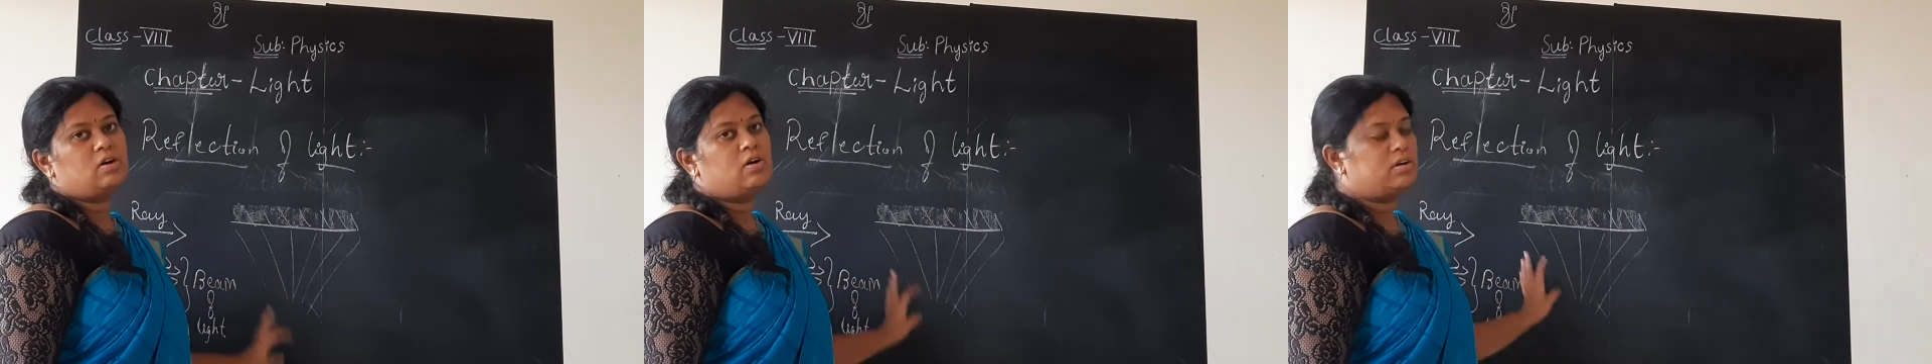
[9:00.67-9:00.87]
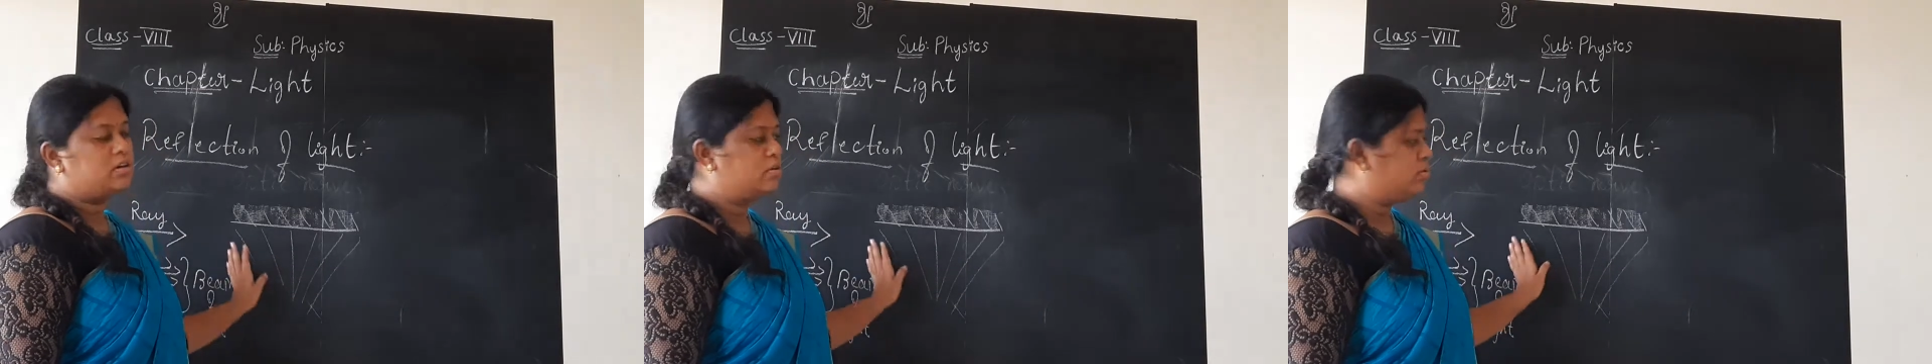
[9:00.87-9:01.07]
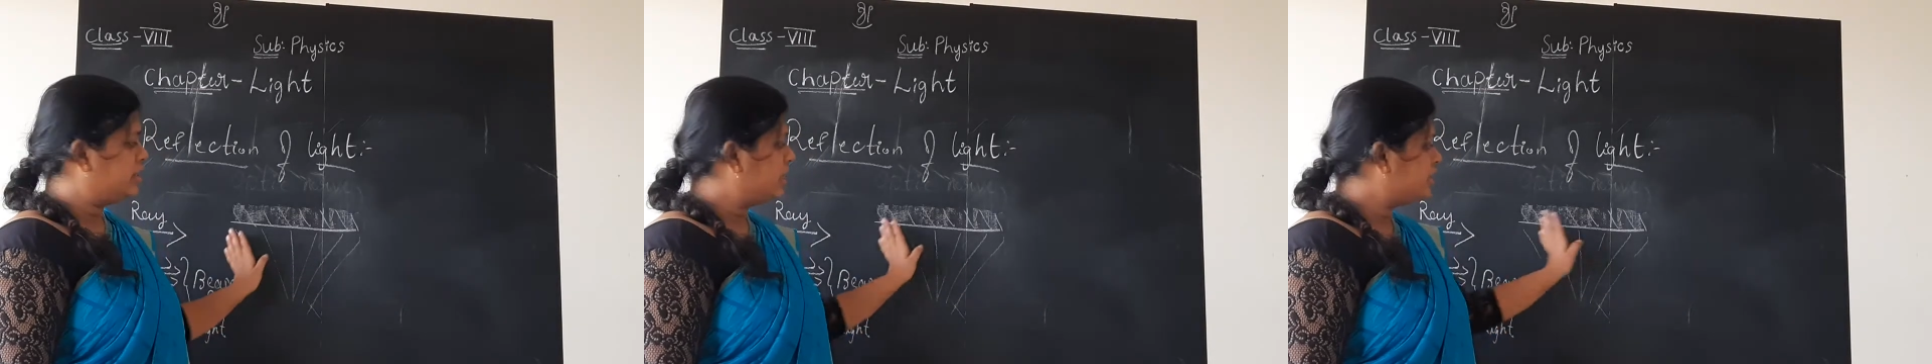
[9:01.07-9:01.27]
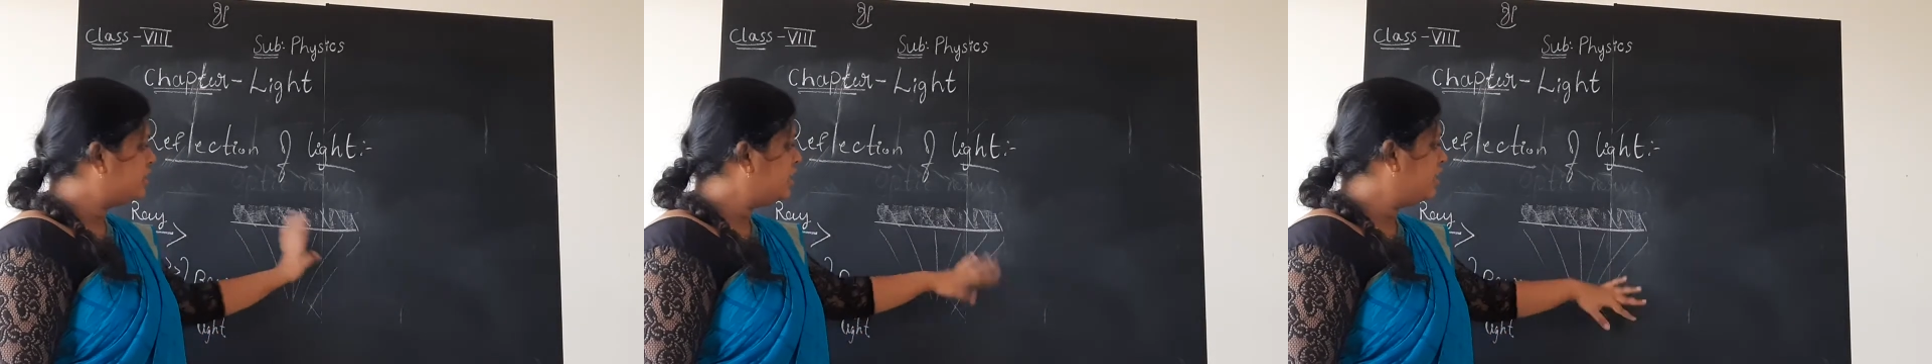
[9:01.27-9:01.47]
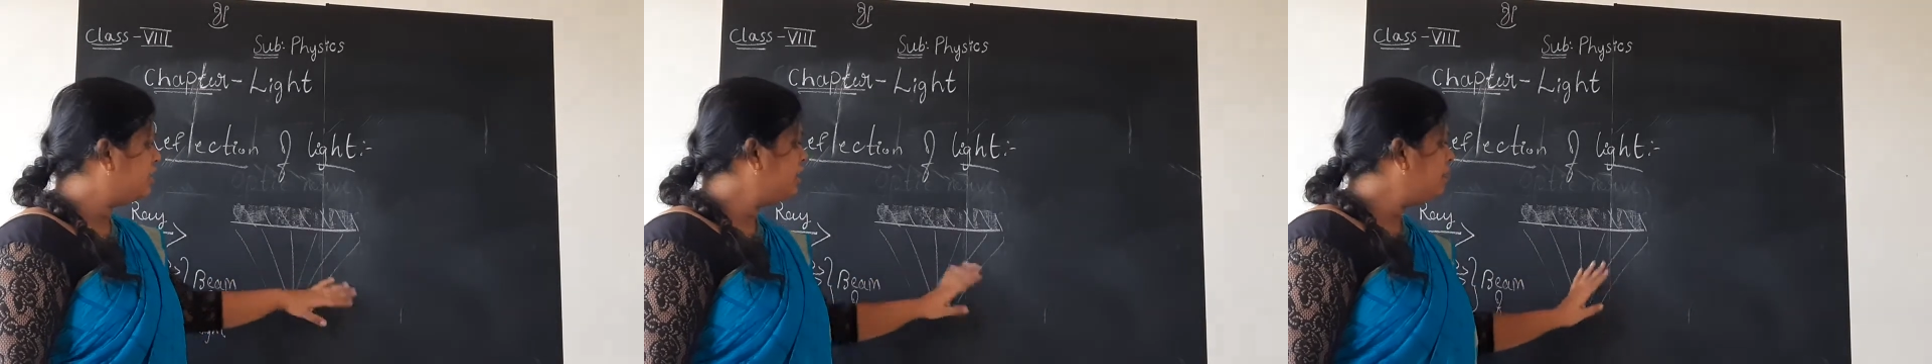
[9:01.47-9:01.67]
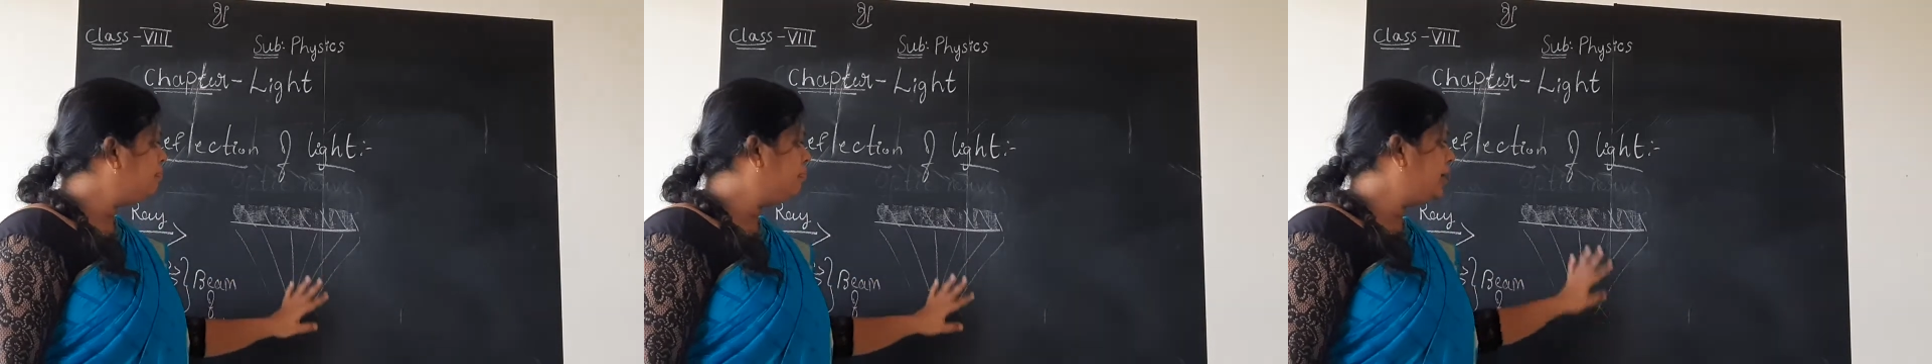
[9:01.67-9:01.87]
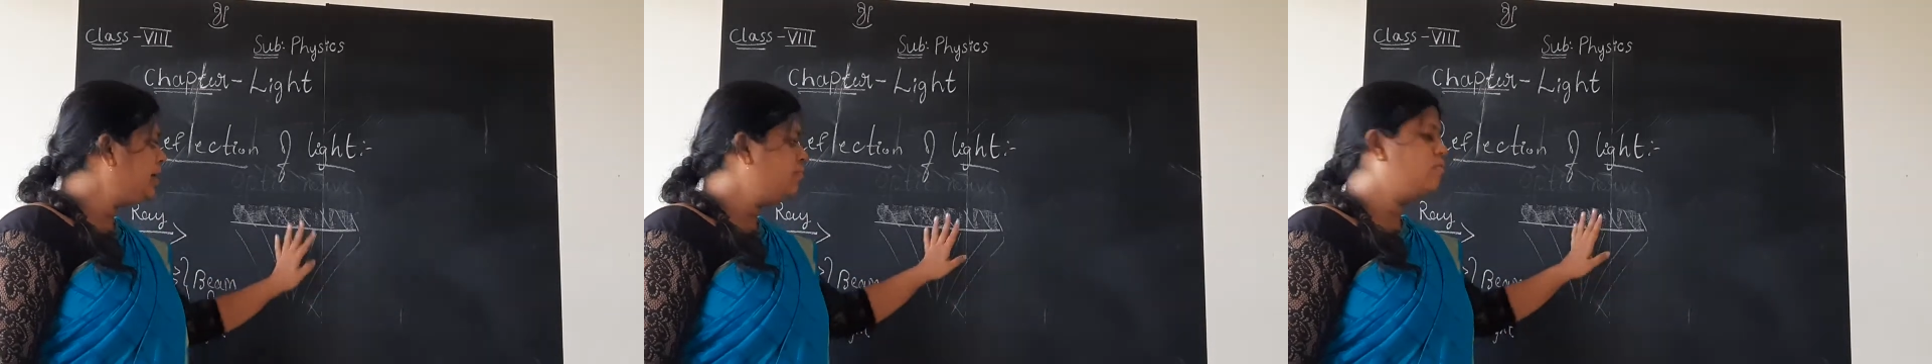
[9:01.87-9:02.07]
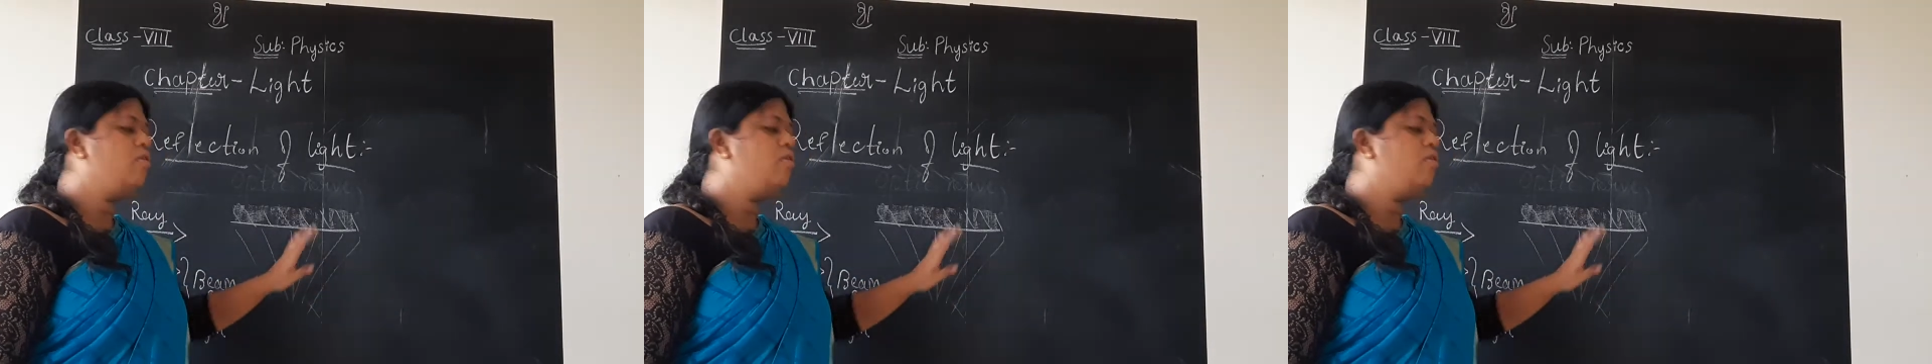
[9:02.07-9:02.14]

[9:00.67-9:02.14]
or together the beam